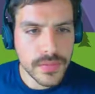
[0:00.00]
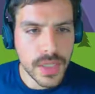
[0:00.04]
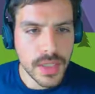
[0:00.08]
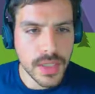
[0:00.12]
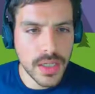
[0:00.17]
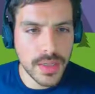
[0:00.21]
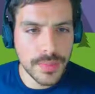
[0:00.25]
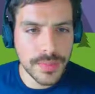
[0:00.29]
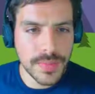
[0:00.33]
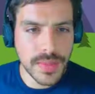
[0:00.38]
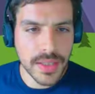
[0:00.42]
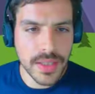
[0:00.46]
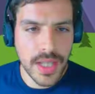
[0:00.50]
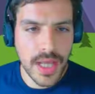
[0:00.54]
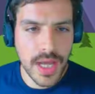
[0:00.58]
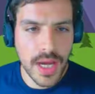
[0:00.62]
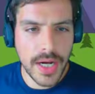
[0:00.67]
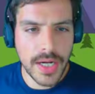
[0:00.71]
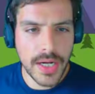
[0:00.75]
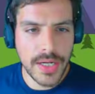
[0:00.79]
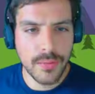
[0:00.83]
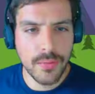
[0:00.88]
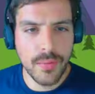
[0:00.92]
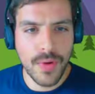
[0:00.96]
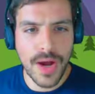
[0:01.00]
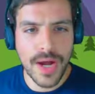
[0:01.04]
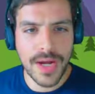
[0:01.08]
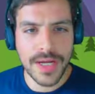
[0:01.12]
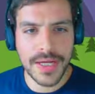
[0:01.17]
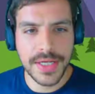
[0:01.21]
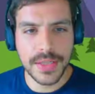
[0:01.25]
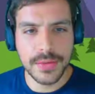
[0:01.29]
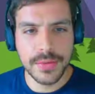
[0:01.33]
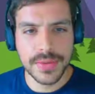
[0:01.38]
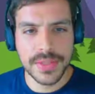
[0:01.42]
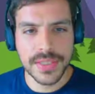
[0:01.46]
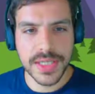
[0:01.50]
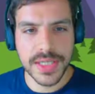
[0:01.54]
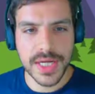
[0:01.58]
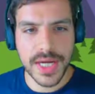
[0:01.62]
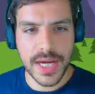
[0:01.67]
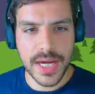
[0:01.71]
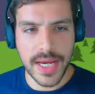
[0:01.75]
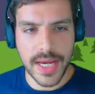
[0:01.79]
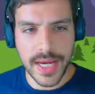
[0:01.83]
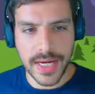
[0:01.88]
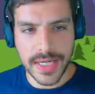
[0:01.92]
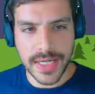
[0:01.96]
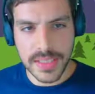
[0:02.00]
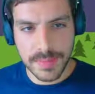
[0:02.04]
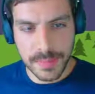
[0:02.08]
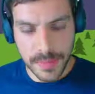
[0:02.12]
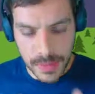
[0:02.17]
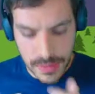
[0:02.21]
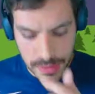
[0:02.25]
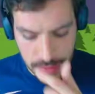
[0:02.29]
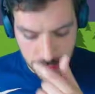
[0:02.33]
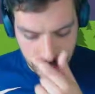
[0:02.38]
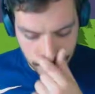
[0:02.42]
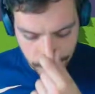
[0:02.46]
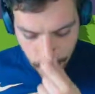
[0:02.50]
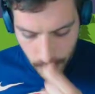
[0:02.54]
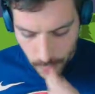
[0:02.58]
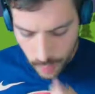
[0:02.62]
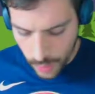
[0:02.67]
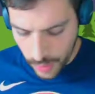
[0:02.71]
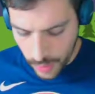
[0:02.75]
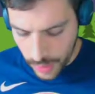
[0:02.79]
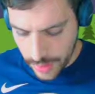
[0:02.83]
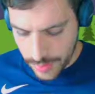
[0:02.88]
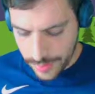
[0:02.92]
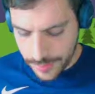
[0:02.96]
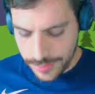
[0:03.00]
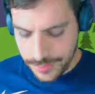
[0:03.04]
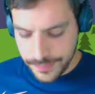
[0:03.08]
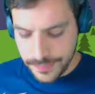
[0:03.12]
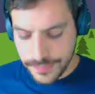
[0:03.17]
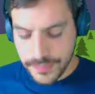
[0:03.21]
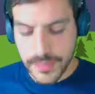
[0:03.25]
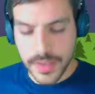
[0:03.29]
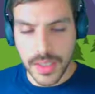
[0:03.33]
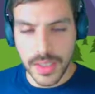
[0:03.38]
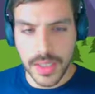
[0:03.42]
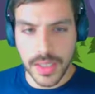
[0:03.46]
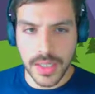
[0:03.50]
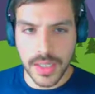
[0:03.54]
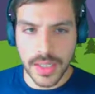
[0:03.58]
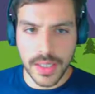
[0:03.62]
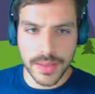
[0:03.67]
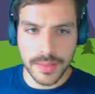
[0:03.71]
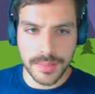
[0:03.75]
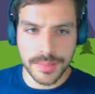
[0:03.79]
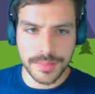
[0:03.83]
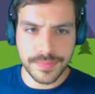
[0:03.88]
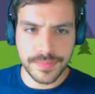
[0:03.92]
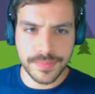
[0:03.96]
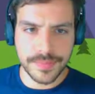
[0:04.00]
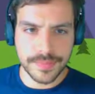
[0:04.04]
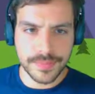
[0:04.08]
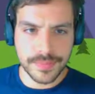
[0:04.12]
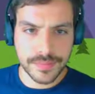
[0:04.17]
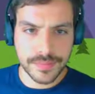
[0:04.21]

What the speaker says: The line y equals kx plus 4 where